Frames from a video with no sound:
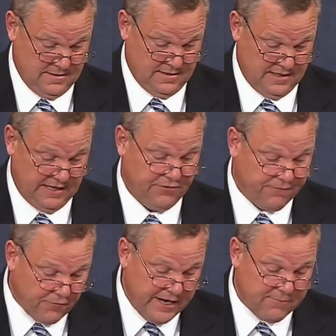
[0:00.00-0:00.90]
And if the
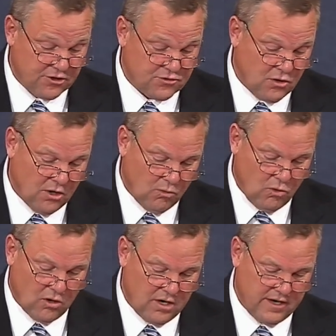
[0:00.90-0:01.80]
framers
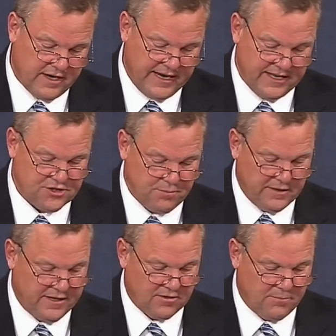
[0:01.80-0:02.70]
warned against
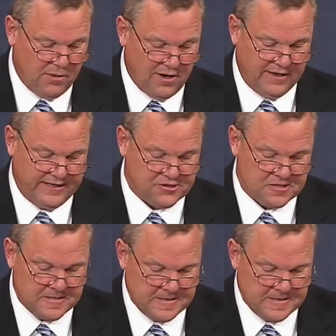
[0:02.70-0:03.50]
political parties,